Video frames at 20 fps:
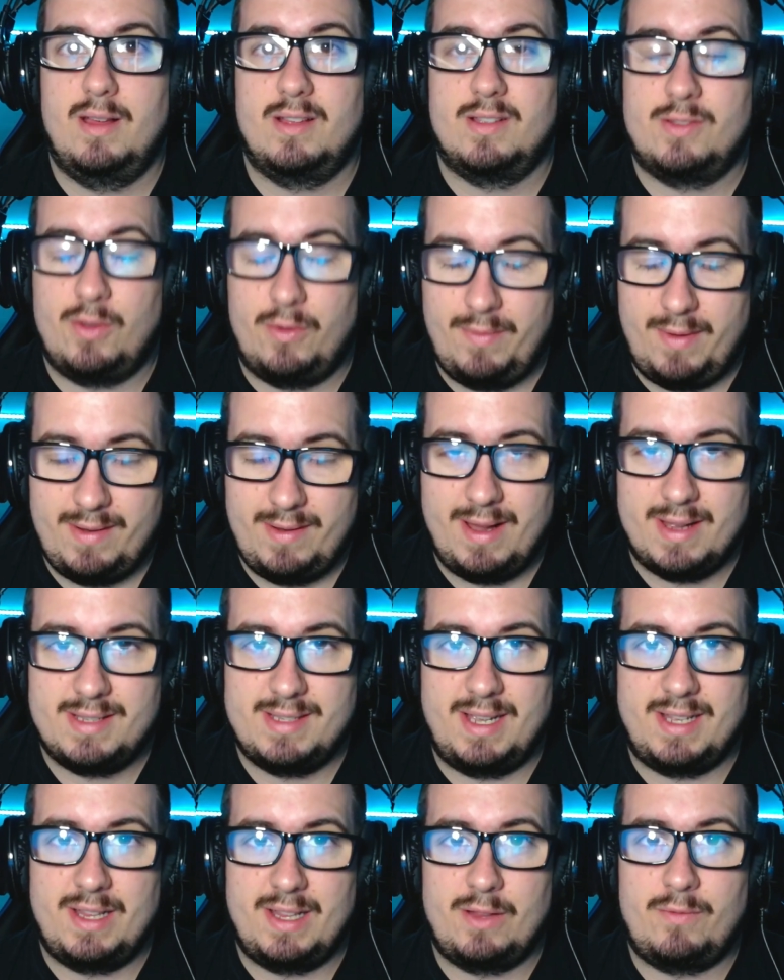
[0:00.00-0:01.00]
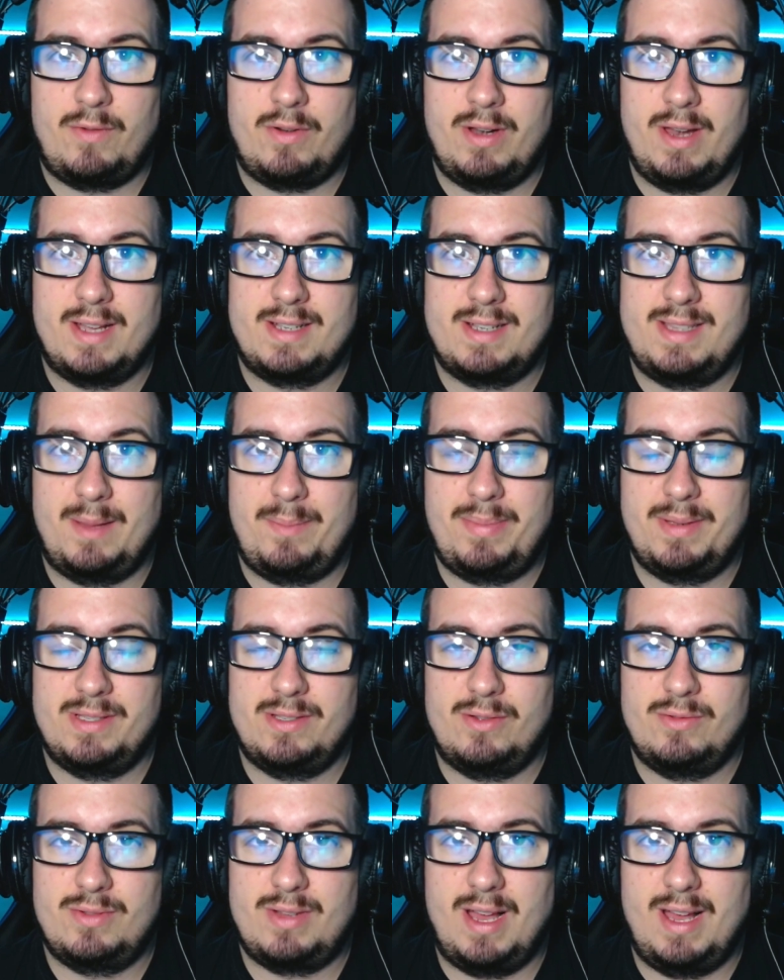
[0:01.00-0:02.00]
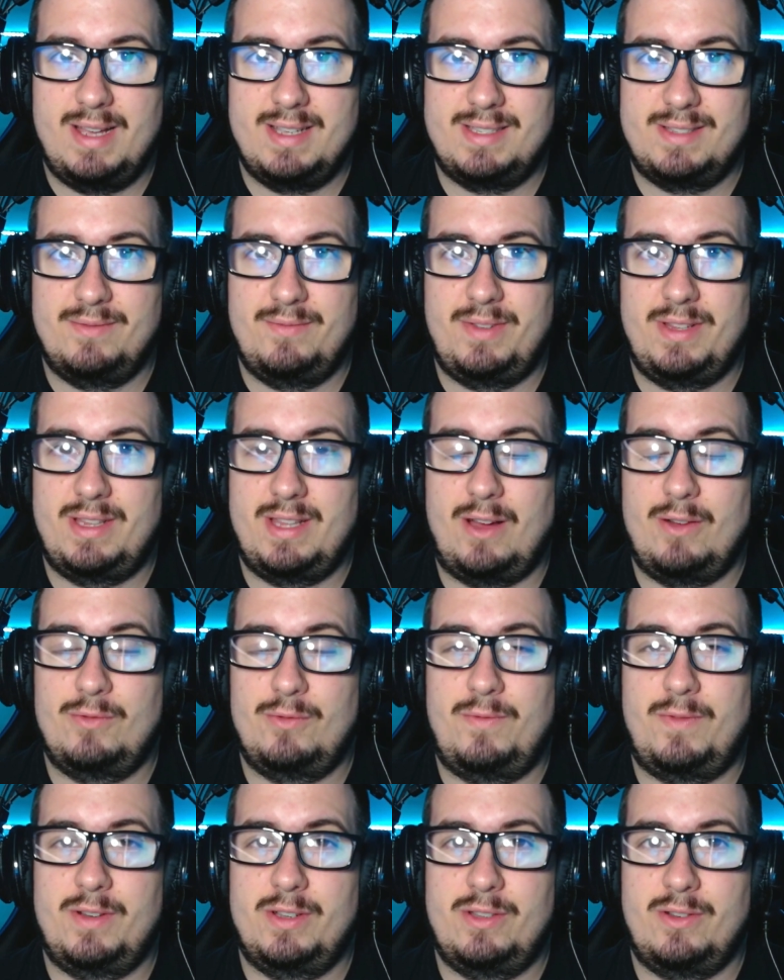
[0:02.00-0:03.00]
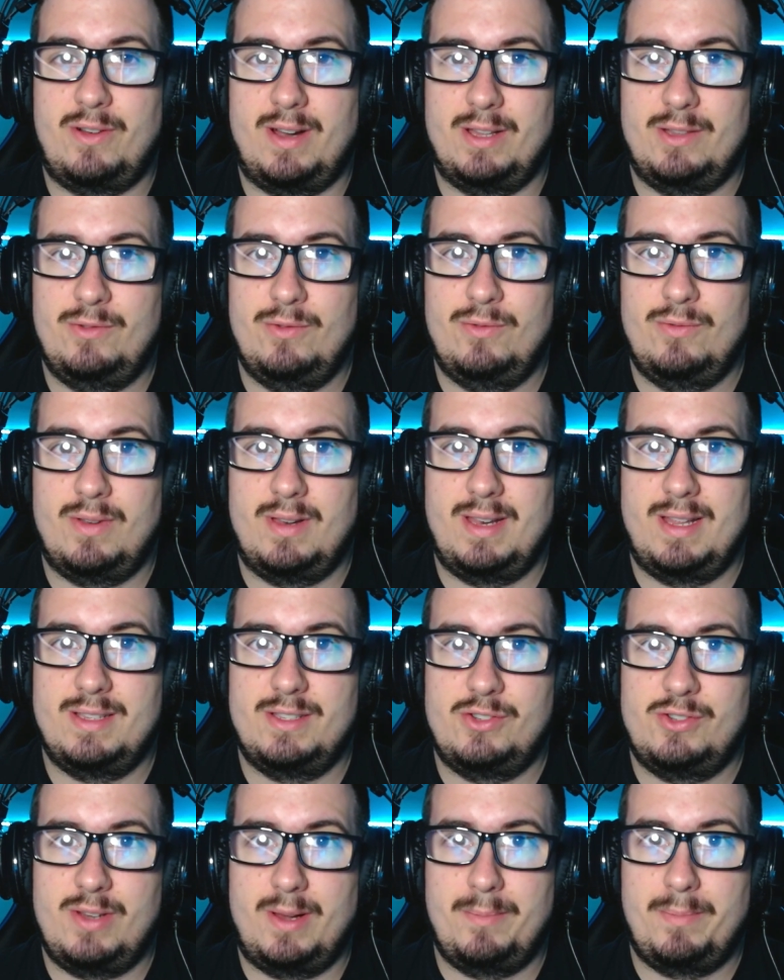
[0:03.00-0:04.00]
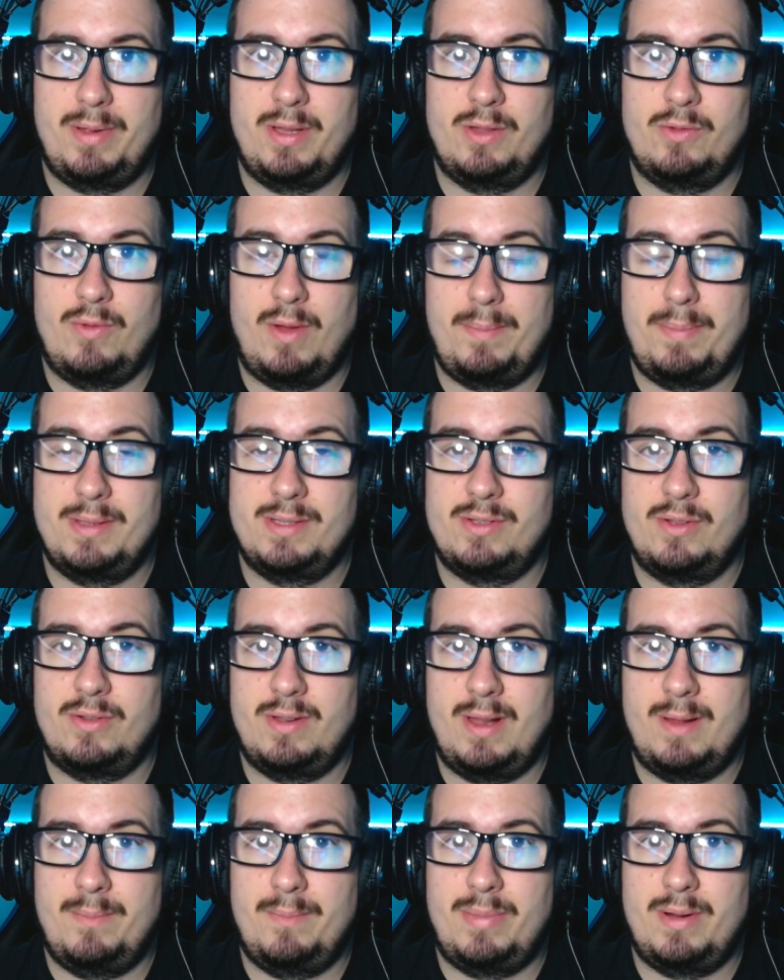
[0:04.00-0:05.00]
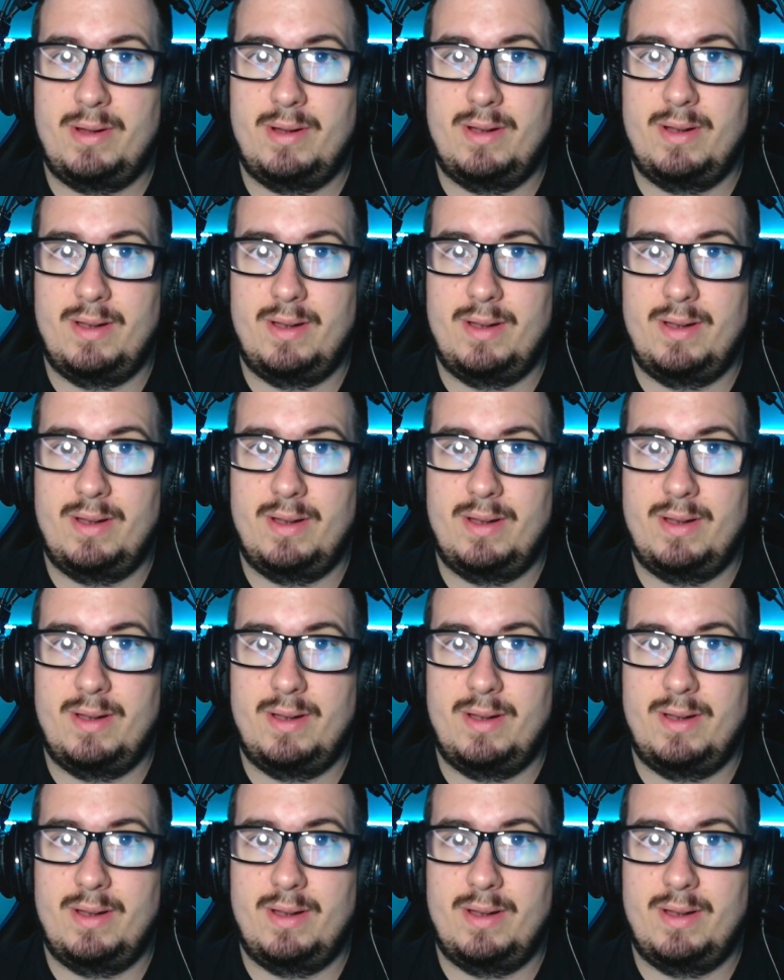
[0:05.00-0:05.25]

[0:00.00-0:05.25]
So very excited for next episode, guys. Without further ado, let's jump into episode number